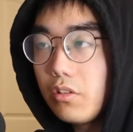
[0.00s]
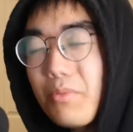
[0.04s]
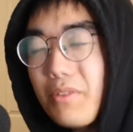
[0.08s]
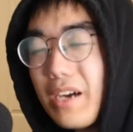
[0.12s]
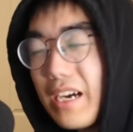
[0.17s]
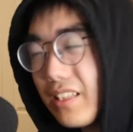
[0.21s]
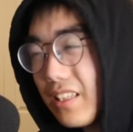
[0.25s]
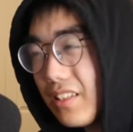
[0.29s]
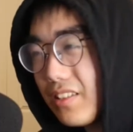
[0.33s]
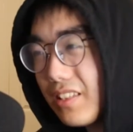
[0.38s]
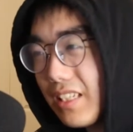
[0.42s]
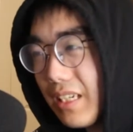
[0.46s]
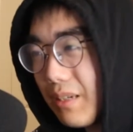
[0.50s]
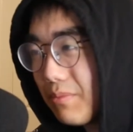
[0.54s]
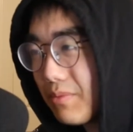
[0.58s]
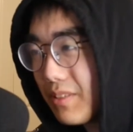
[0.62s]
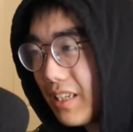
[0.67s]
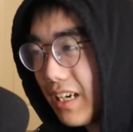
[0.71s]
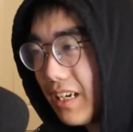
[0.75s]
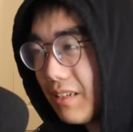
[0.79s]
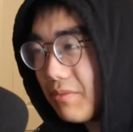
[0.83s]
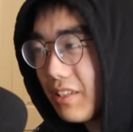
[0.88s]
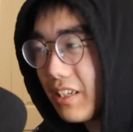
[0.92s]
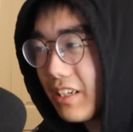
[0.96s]
But at the same
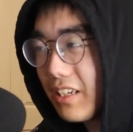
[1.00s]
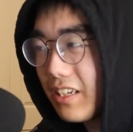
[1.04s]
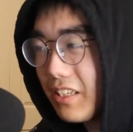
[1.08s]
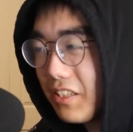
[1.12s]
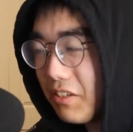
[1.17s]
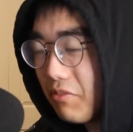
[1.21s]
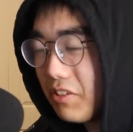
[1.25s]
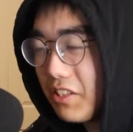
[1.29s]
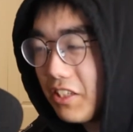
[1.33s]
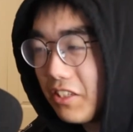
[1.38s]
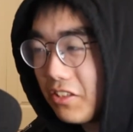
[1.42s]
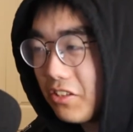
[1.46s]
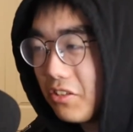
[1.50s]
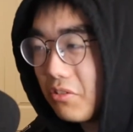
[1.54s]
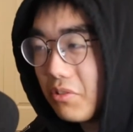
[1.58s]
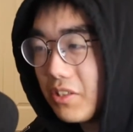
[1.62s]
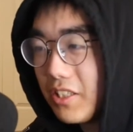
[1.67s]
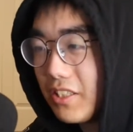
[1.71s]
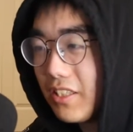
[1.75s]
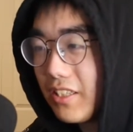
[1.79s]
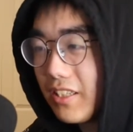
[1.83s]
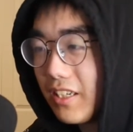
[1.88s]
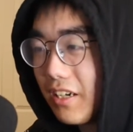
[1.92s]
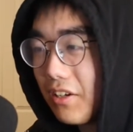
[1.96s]
time, they couldn't really do
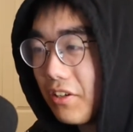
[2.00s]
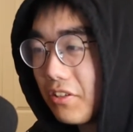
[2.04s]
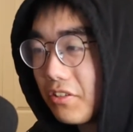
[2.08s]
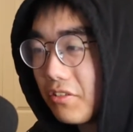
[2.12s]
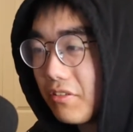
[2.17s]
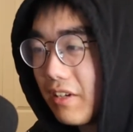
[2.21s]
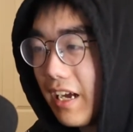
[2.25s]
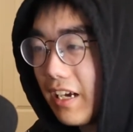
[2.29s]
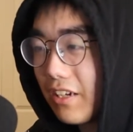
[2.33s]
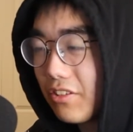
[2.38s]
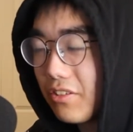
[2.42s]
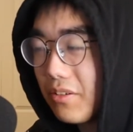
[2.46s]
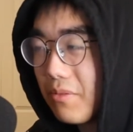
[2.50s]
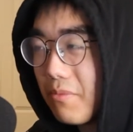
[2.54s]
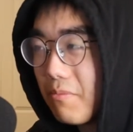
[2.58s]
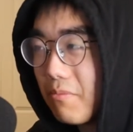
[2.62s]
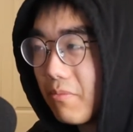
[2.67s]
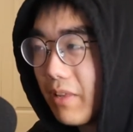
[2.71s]
anything else to actually,